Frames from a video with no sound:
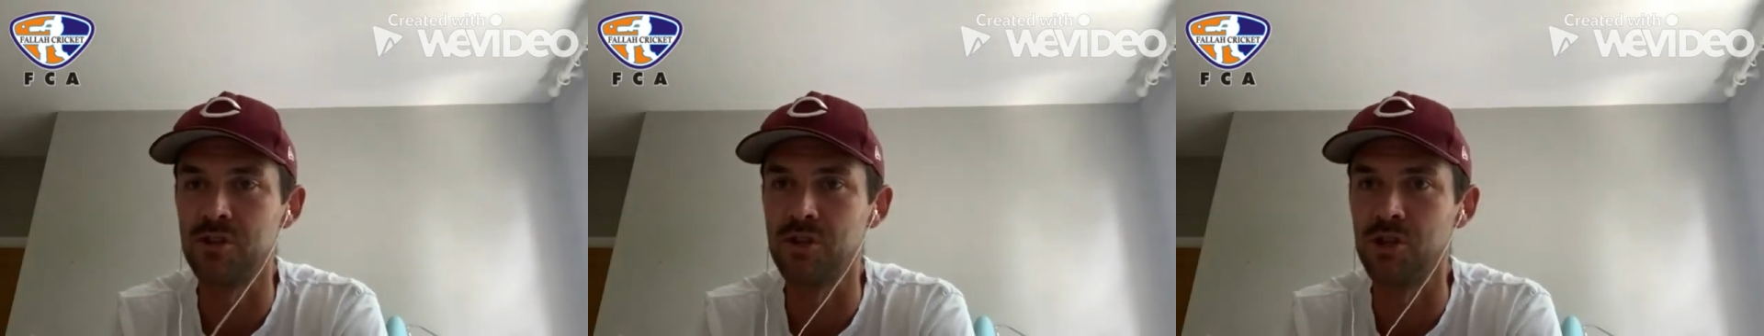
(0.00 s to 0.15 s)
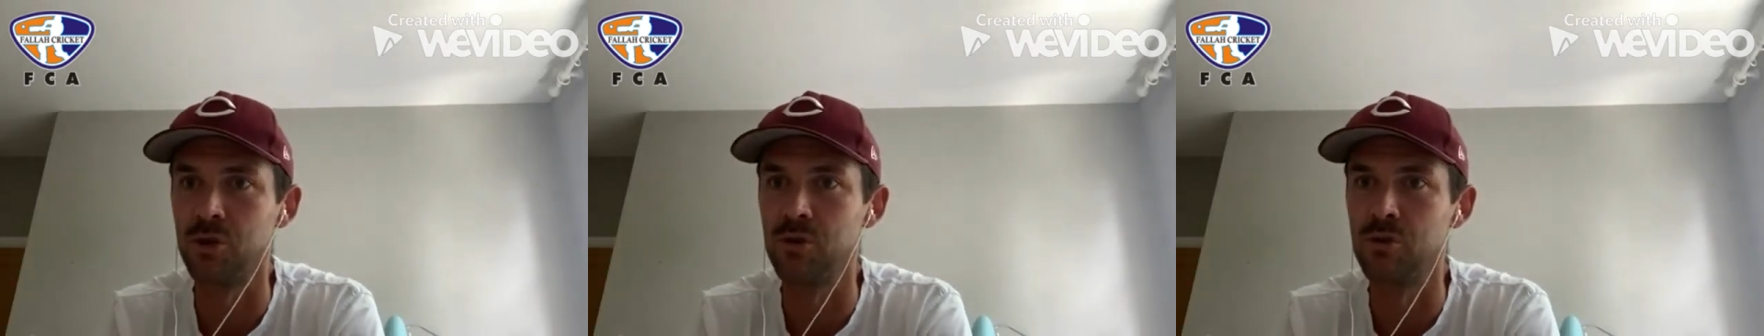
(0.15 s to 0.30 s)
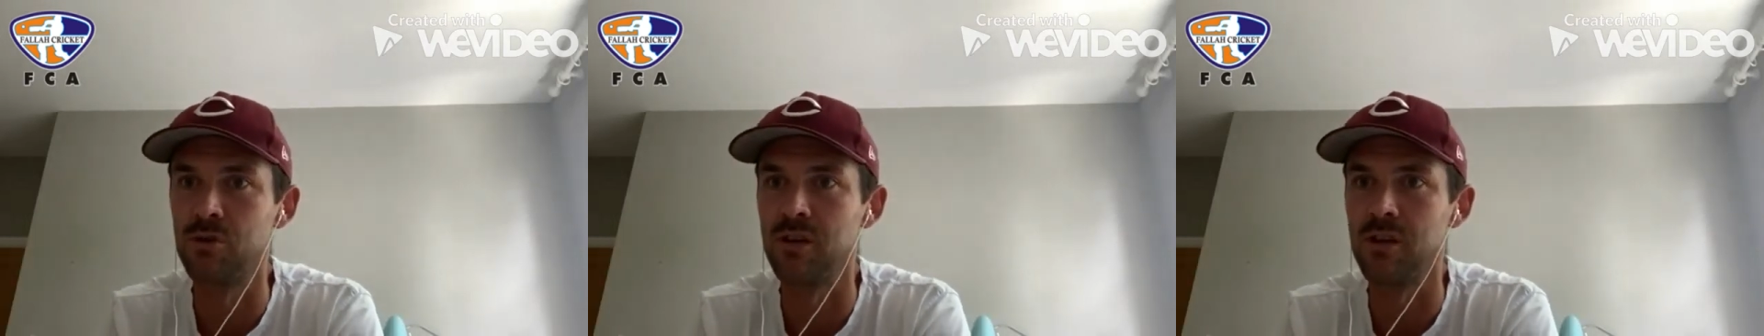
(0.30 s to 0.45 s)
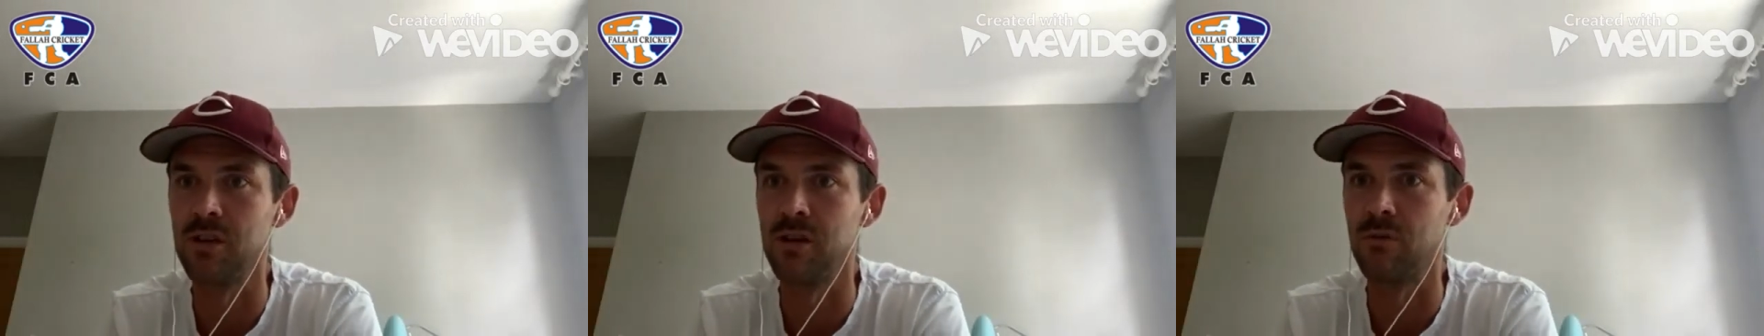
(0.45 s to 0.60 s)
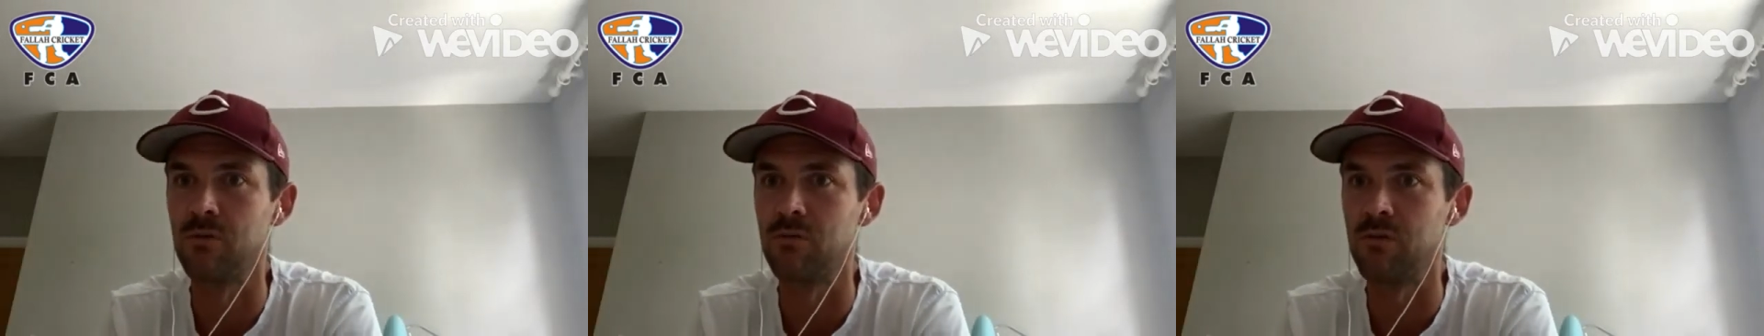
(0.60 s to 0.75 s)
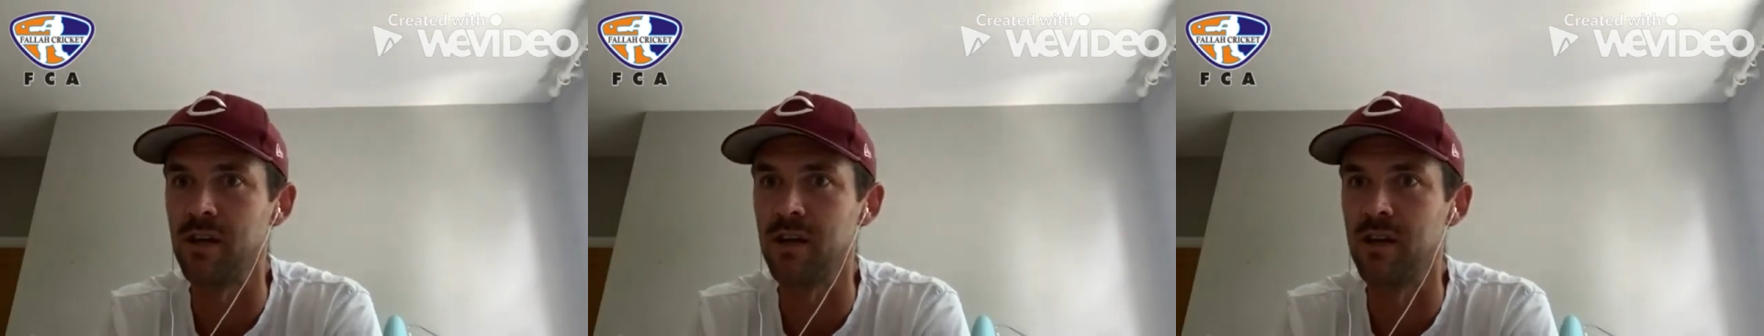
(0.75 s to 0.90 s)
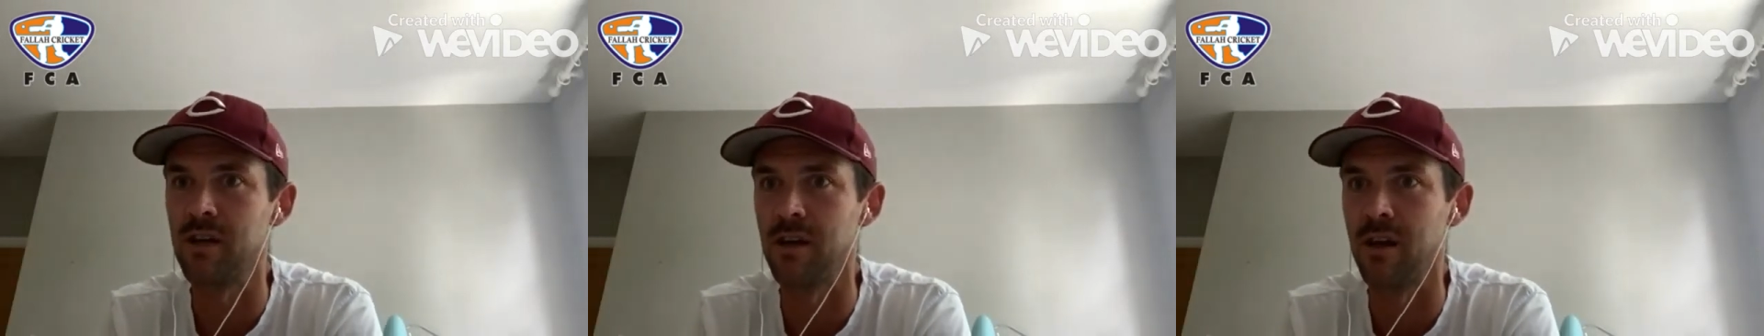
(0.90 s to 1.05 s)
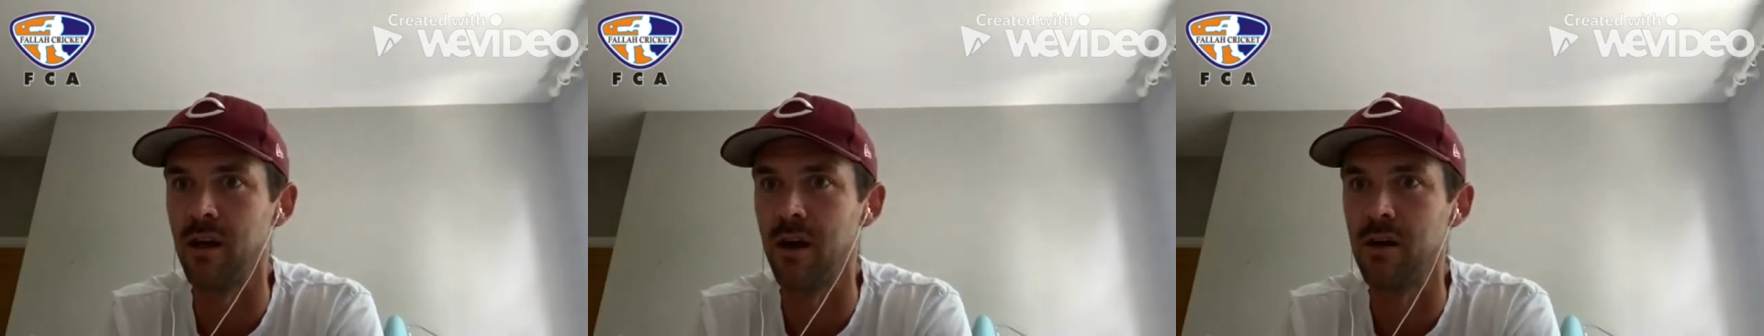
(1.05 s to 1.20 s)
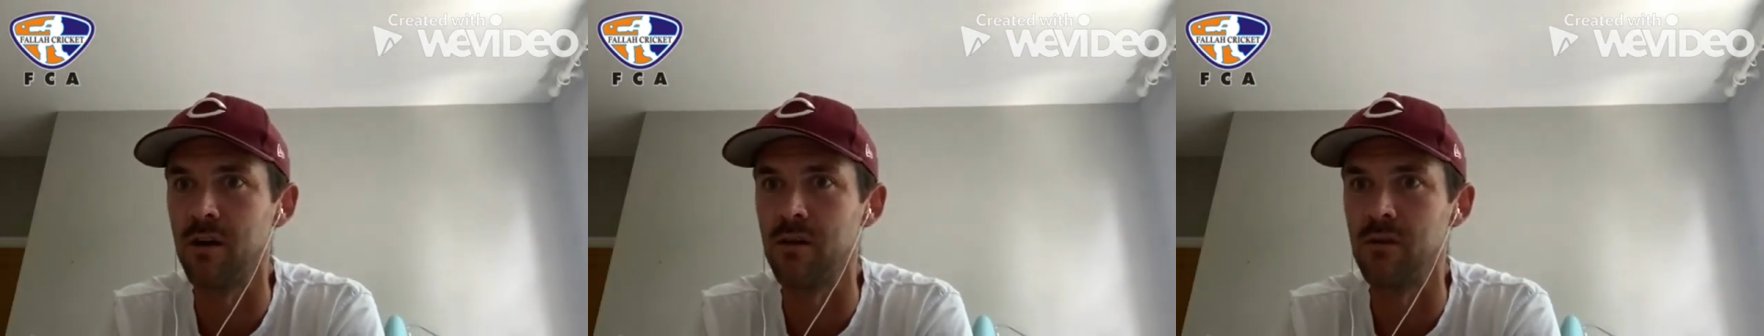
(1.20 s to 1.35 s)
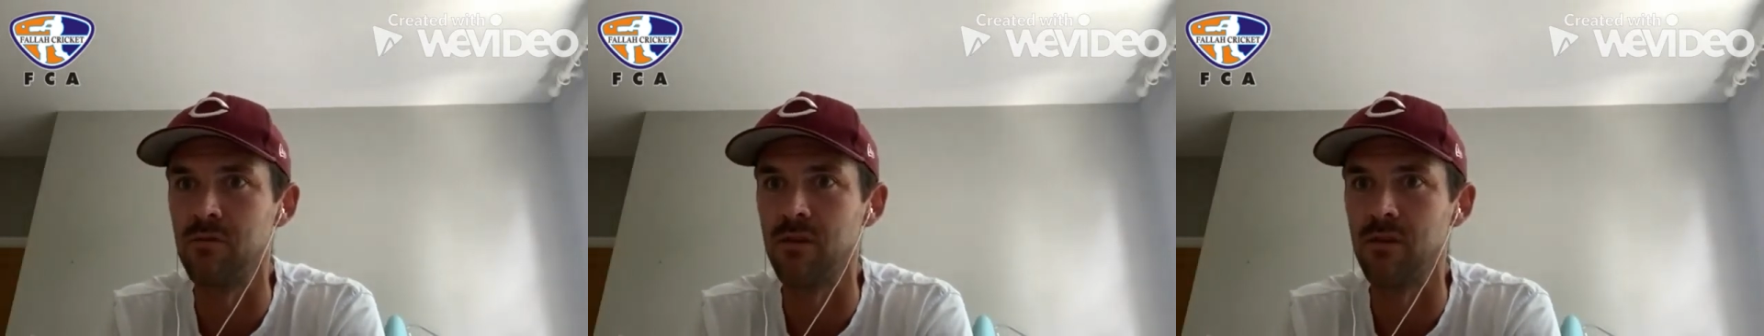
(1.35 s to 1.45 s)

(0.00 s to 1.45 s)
tuned in and ready to go